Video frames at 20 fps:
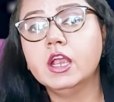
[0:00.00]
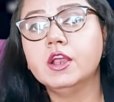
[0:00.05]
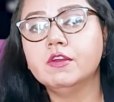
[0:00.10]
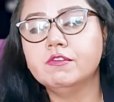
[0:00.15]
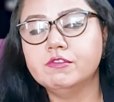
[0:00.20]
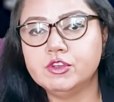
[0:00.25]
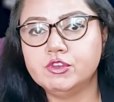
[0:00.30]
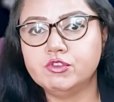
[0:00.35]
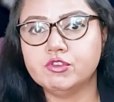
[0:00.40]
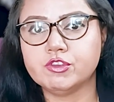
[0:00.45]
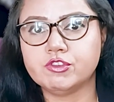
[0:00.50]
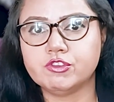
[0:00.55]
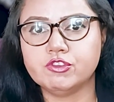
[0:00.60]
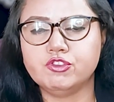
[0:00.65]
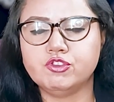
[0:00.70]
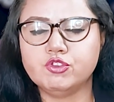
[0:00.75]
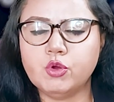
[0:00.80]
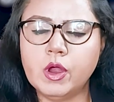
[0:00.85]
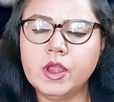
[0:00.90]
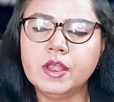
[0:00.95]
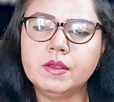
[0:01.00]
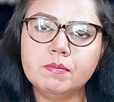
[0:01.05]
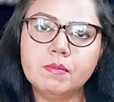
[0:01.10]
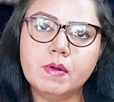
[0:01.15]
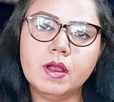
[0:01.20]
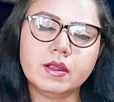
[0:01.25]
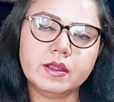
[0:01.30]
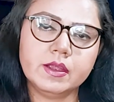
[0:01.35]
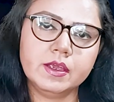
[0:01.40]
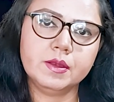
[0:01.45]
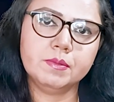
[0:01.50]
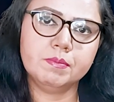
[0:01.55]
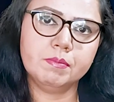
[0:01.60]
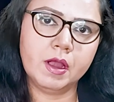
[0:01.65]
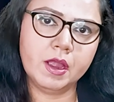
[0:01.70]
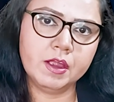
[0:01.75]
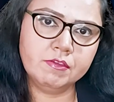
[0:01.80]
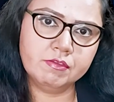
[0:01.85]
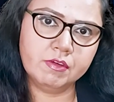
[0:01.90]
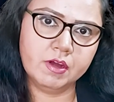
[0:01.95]
which was a joint market
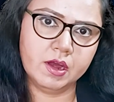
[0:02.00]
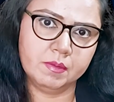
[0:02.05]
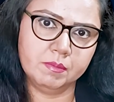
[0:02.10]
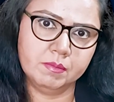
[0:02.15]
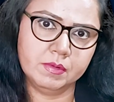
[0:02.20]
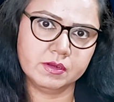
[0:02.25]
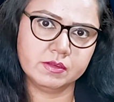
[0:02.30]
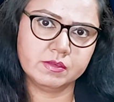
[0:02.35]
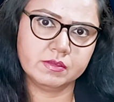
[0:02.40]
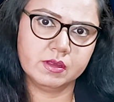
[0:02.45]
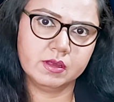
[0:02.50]
by farmers.